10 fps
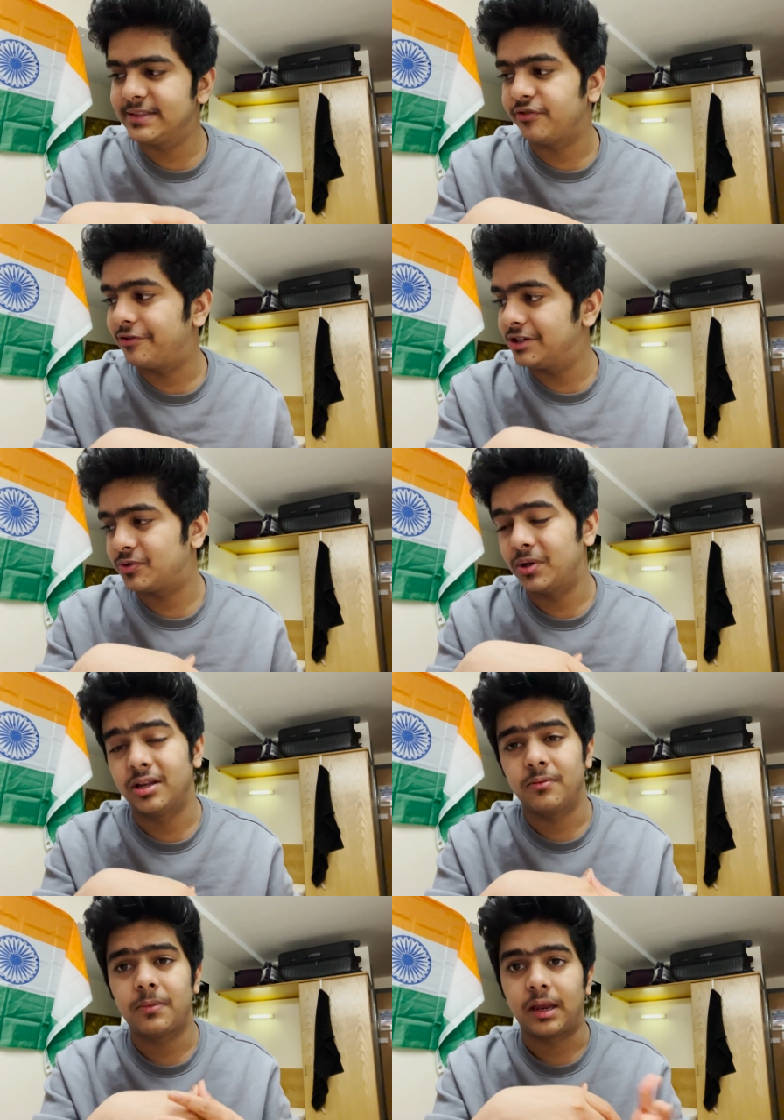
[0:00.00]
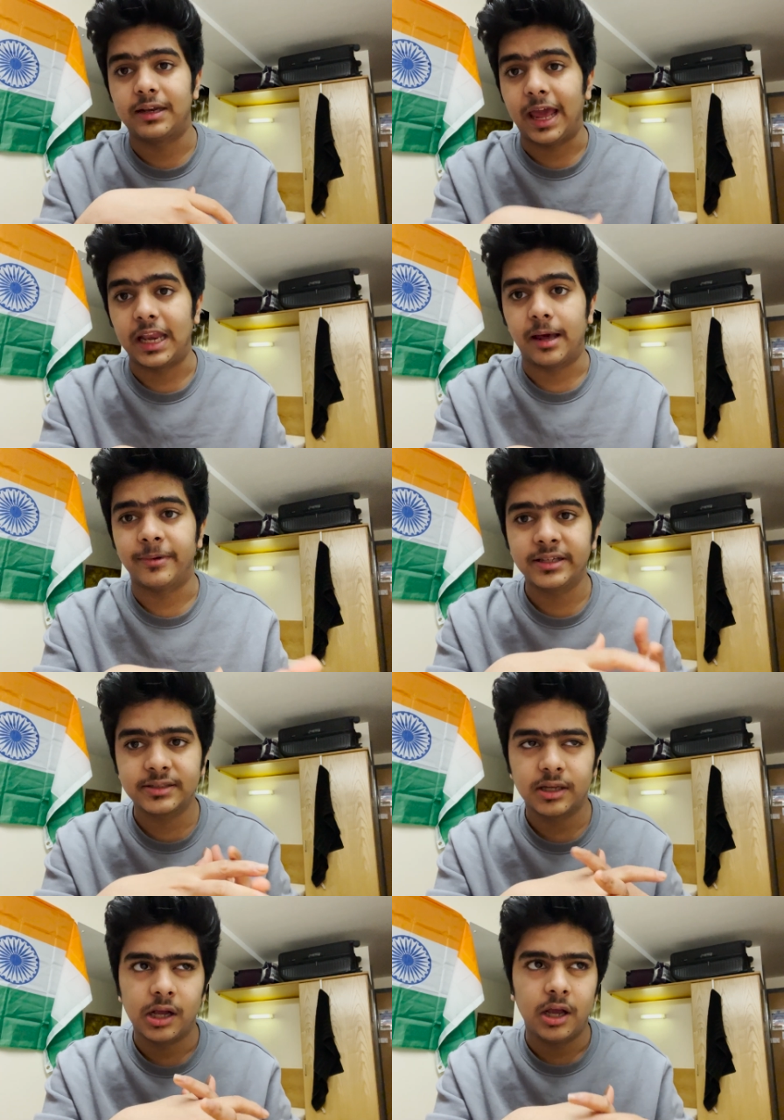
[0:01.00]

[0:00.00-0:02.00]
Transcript: The first one, dynamics,